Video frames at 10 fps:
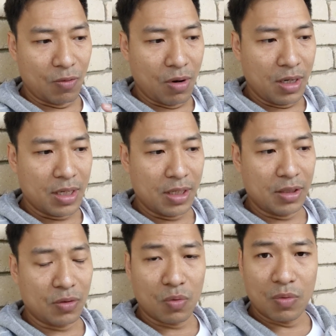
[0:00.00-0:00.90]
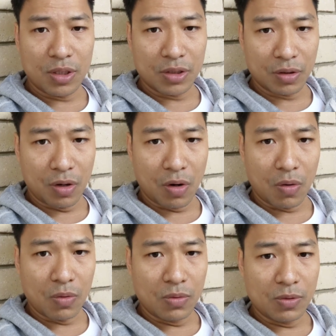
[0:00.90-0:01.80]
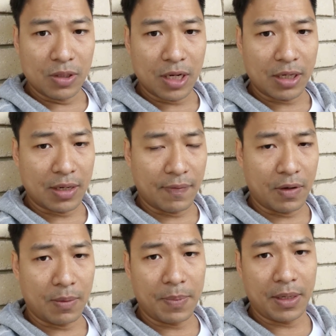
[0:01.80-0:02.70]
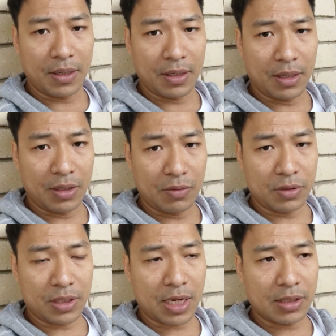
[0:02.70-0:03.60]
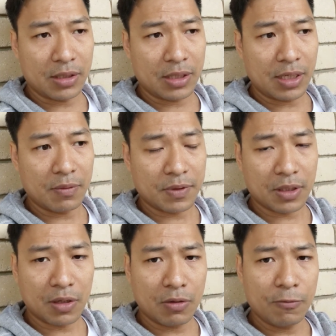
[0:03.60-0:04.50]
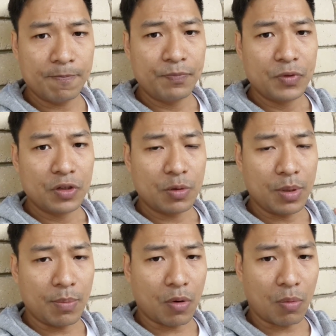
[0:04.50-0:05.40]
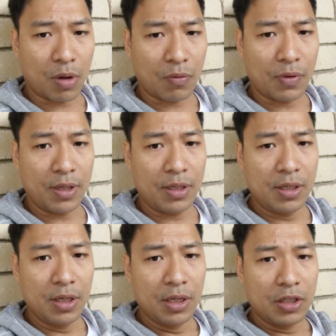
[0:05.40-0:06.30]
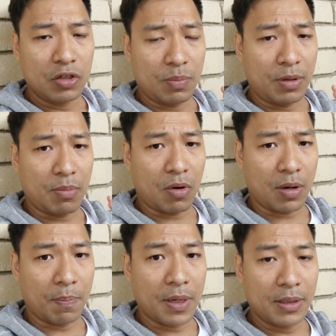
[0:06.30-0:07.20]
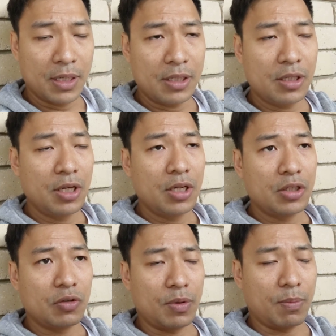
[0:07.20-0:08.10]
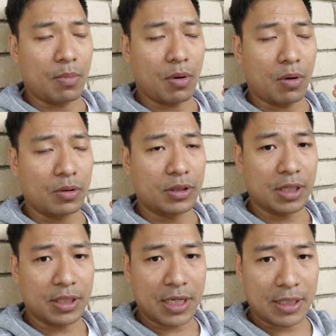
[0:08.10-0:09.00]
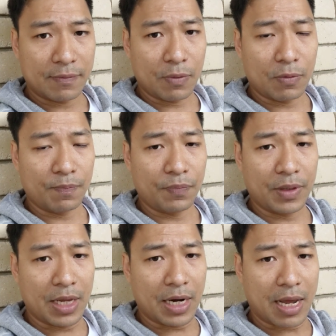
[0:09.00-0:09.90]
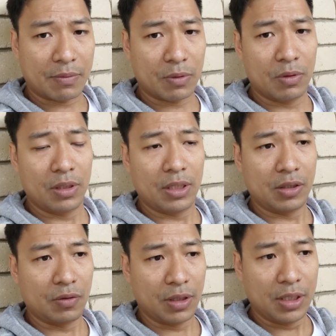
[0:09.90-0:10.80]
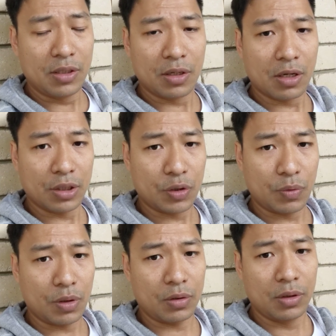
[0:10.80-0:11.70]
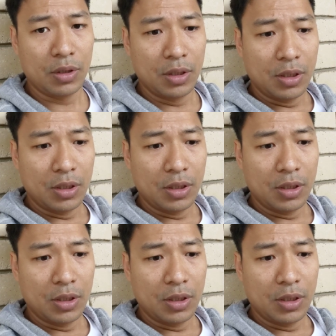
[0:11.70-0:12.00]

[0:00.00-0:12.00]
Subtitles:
working toward your goal and developing a new set of skills to be more wealthy, to be more abundant, to be more successful, then absolutely you need to continue on